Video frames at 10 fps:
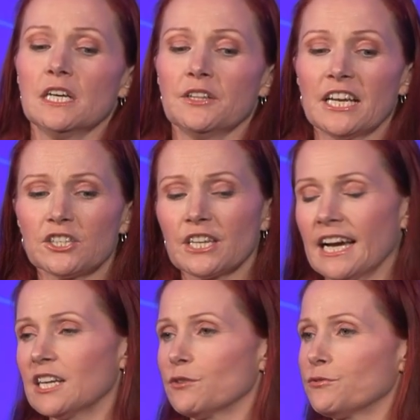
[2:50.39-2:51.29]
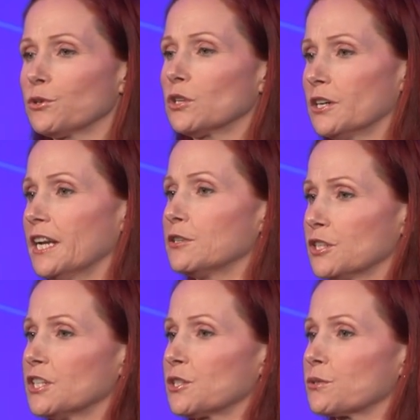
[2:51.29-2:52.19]
They actually had a full-on energy
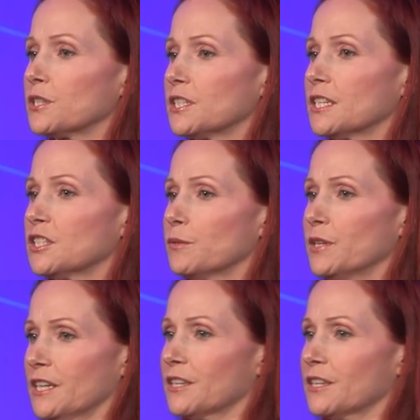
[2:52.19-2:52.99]
storage system and a